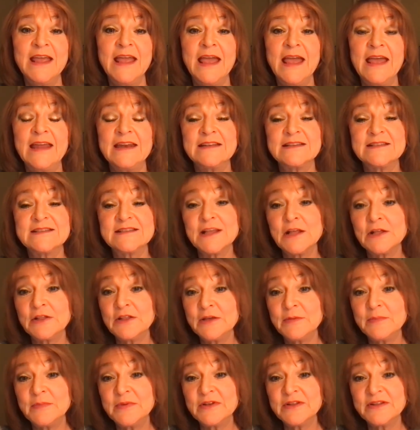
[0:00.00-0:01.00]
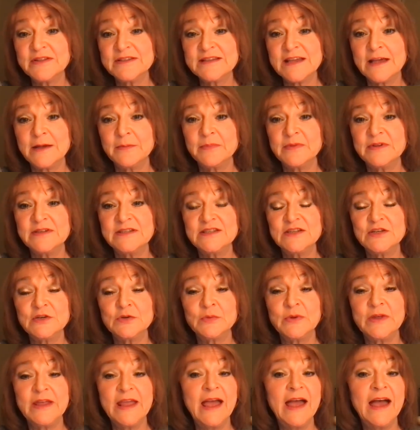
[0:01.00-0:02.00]
and it slowly builds up until
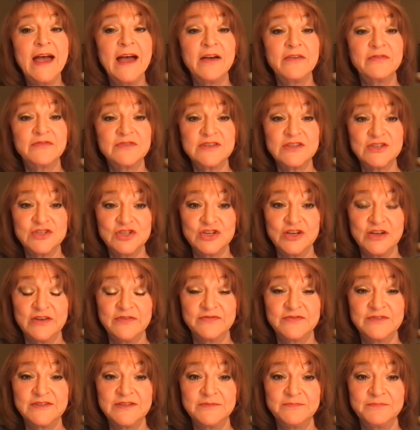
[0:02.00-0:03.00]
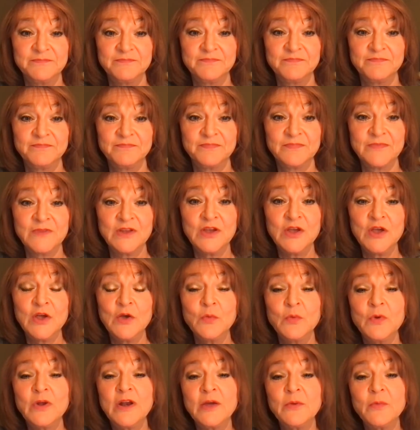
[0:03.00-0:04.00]
we have to shift.
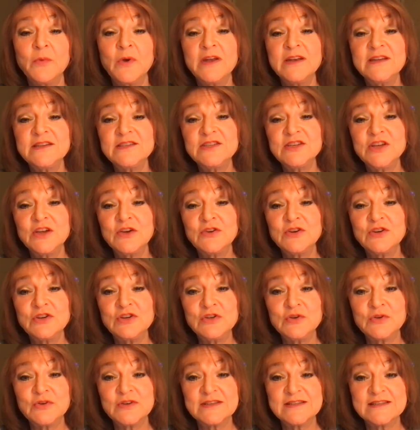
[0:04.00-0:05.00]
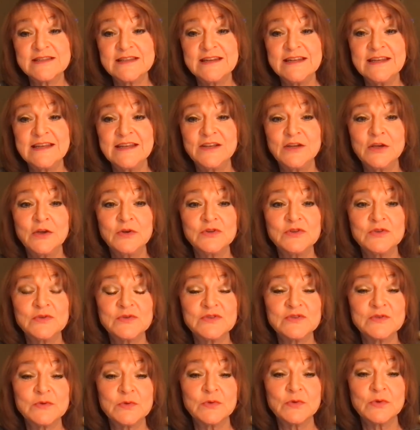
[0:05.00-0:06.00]
When I wanted to go to New York City and go to a
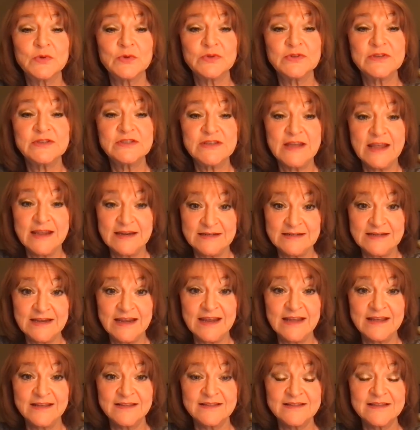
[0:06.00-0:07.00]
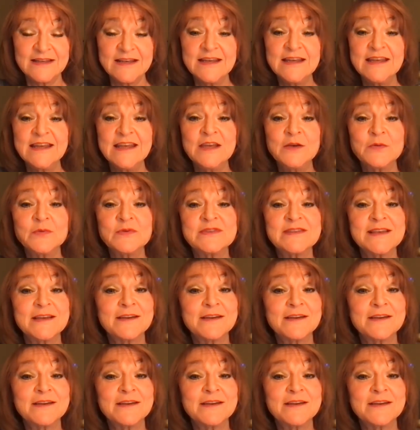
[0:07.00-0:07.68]
school and dance, it was